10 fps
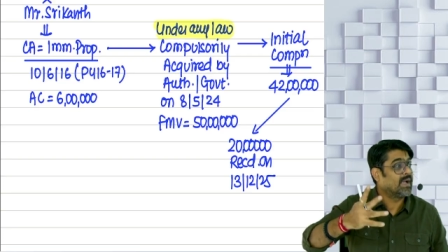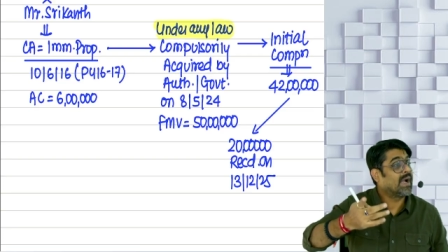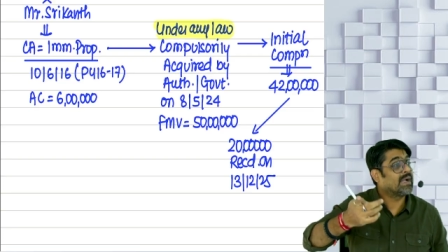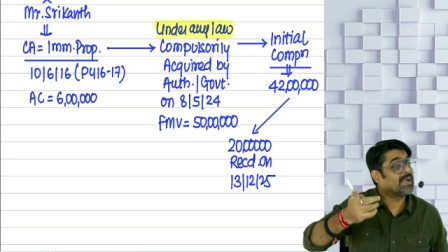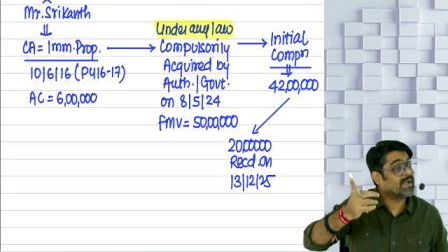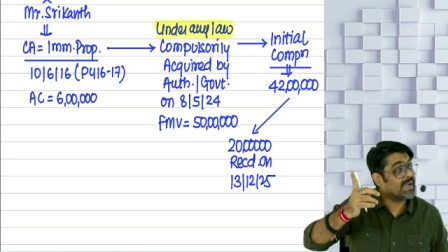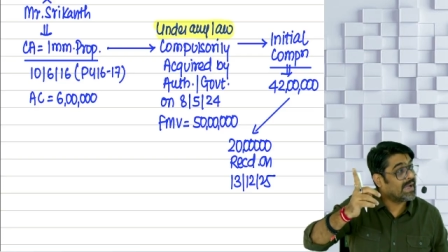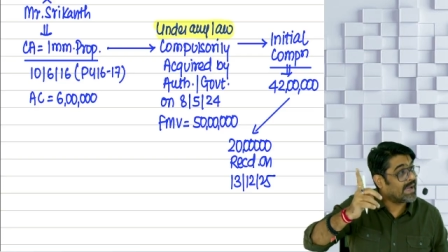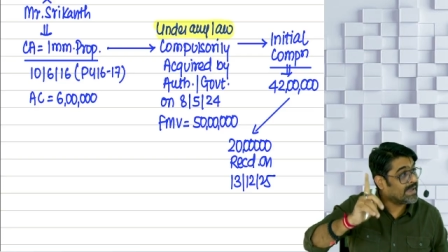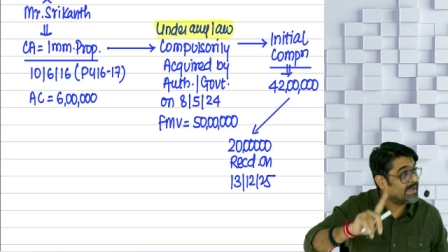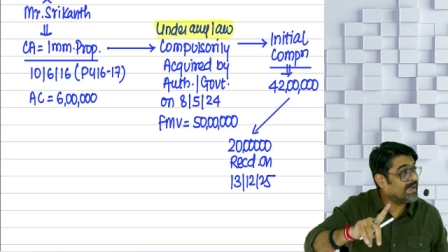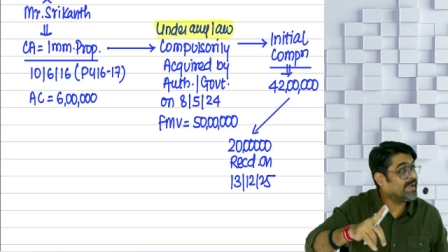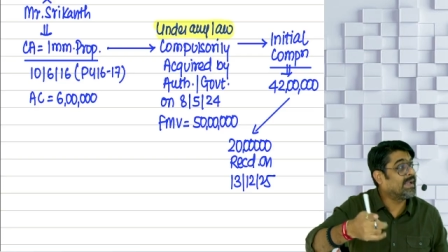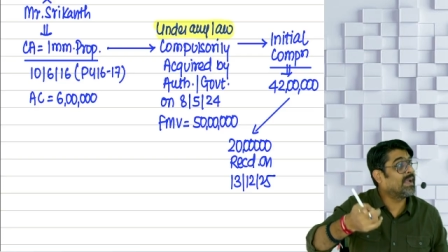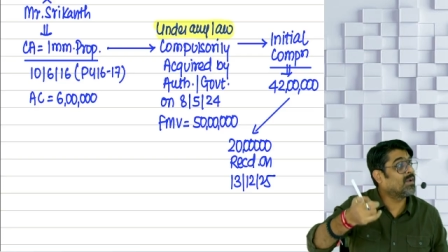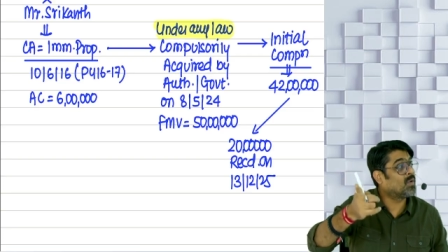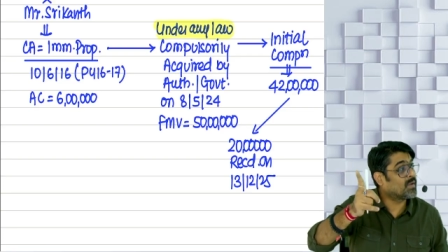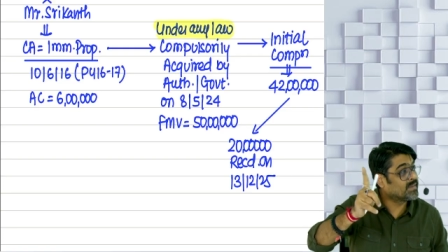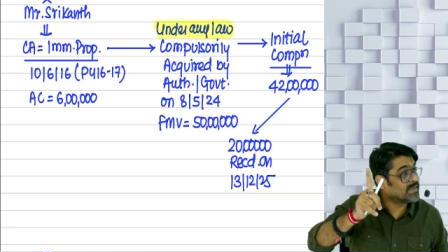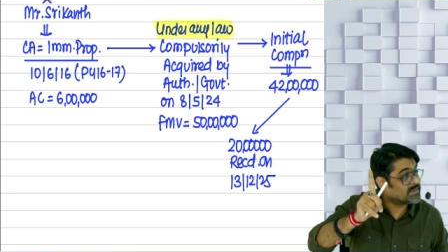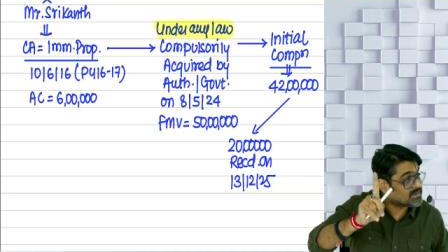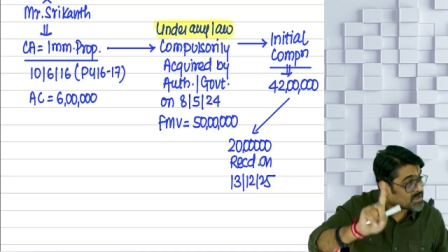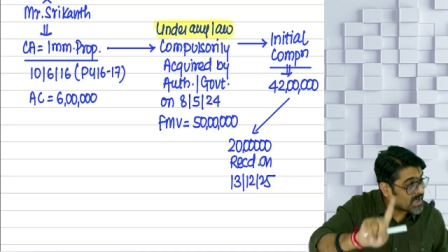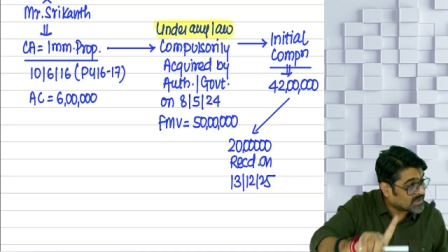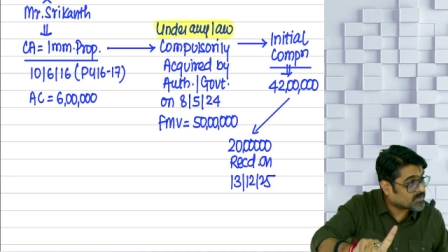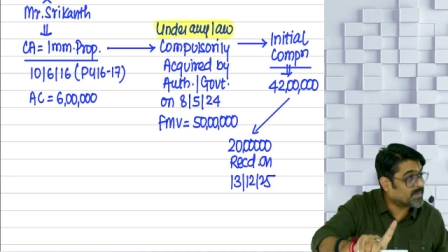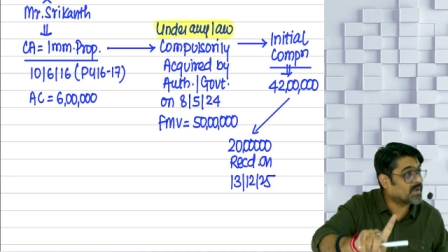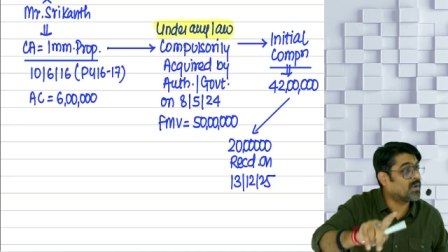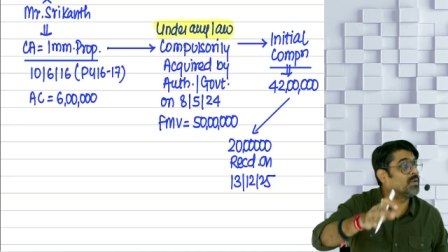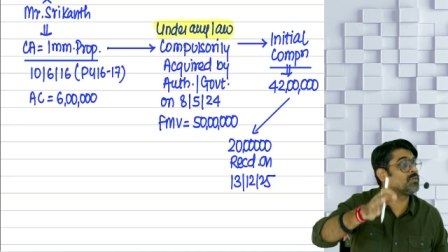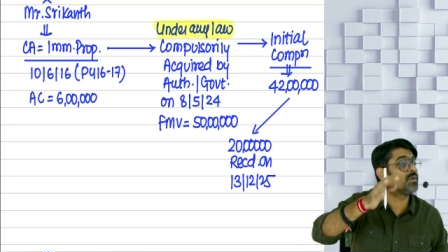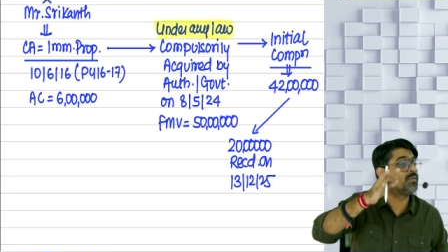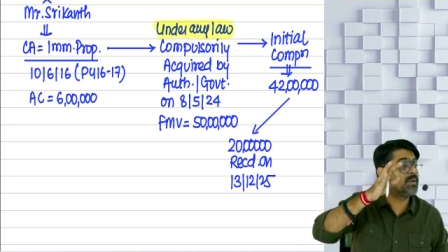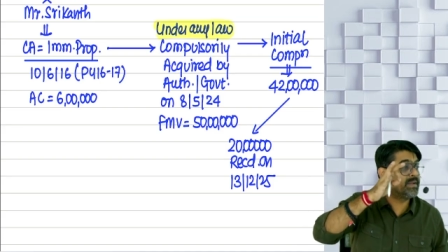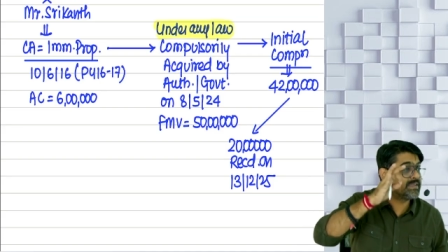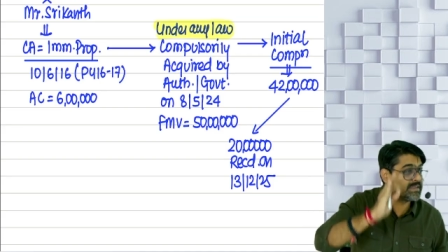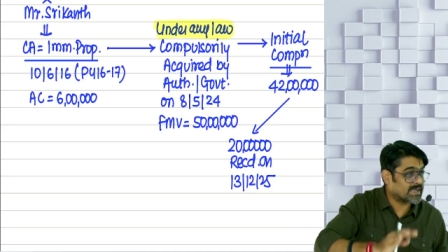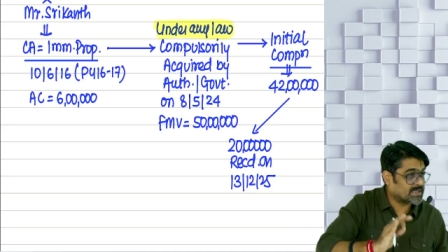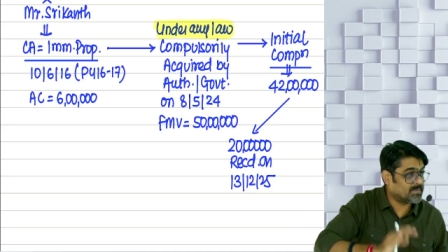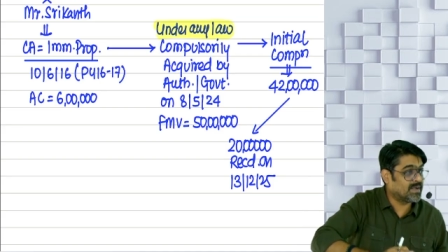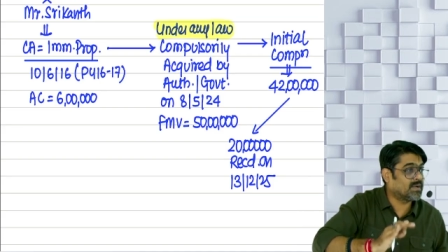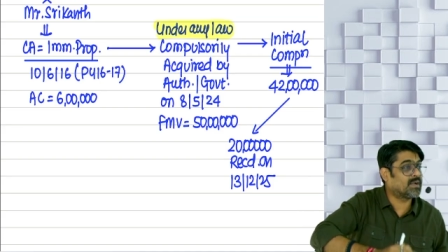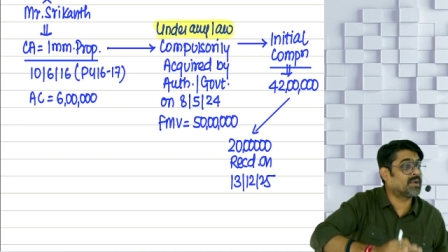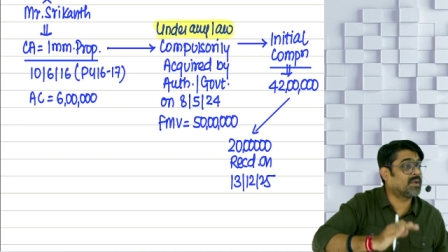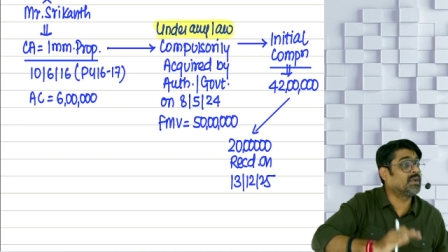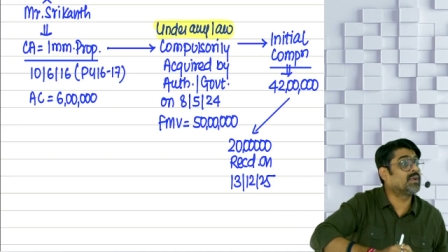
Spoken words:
and any gain on this transfer also will be chargeable under